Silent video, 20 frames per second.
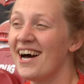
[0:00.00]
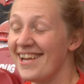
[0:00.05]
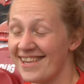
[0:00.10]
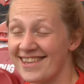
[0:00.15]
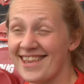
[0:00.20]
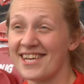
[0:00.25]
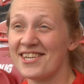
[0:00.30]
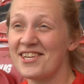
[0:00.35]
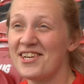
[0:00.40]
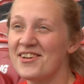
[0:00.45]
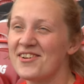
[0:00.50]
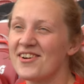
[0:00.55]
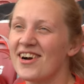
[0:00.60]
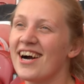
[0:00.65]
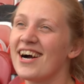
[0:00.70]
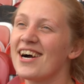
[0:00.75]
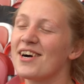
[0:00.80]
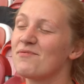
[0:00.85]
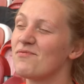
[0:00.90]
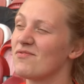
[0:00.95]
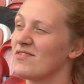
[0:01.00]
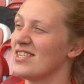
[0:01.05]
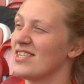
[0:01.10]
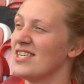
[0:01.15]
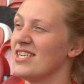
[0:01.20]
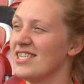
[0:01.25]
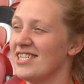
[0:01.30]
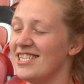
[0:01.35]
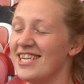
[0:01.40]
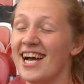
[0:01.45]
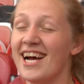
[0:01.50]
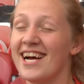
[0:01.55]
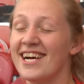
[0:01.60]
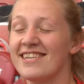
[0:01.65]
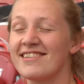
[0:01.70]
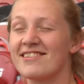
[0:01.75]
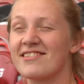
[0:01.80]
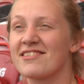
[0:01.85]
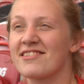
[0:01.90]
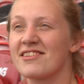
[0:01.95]
Thank you. Yeah,
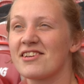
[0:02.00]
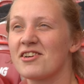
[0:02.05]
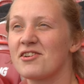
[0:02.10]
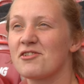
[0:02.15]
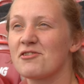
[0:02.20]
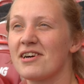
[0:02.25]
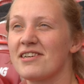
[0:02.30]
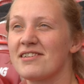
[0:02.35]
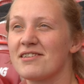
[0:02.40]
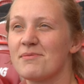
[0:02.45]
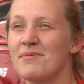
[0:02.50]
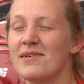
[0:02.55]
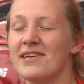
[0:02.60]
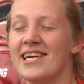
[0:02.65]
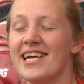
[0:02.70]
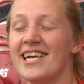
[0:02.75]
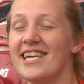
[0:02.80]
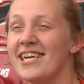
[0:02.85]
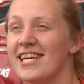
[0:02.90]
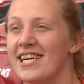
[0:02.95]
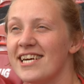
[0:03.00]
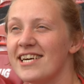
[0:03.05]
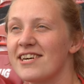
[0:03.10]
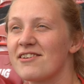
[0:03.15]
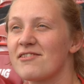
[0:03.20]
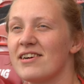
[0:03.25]
it's great to be here,